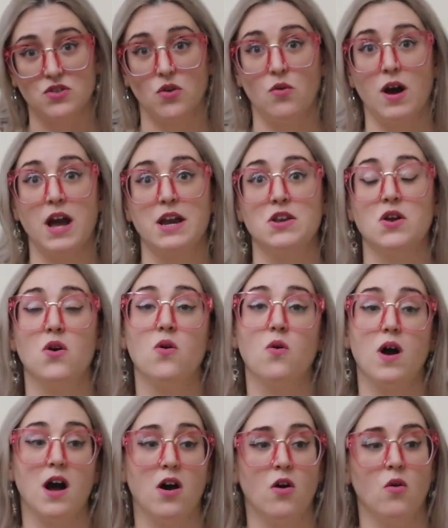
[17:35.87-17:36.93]
so I
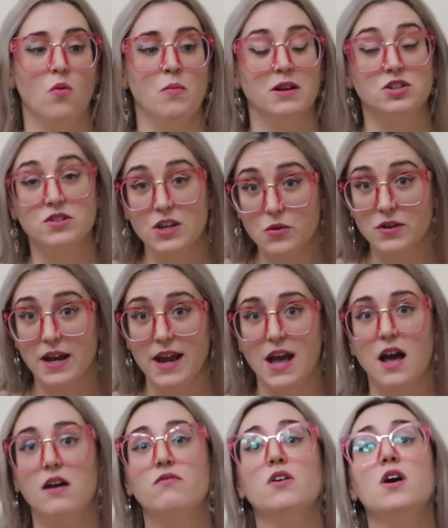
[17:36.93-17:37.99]
know how much liquid I
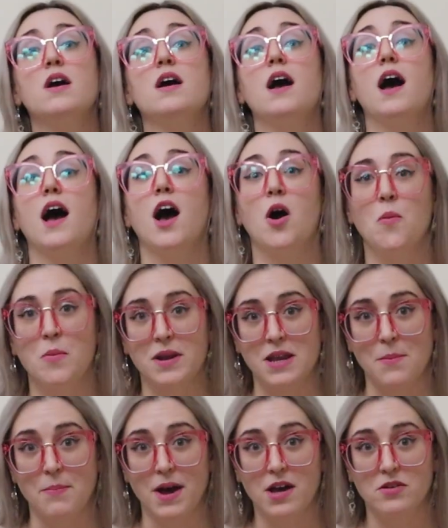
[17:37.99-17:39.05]
have, how
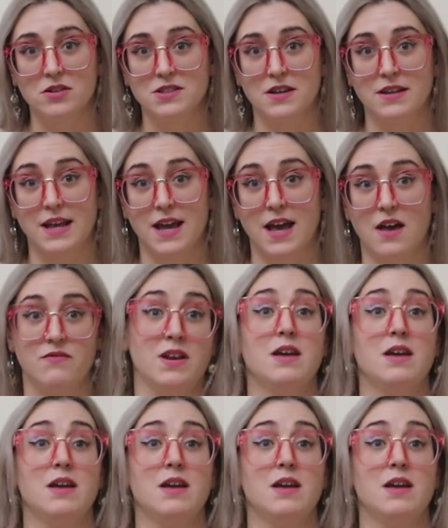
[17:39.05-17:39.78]
many bottles I'm going to have.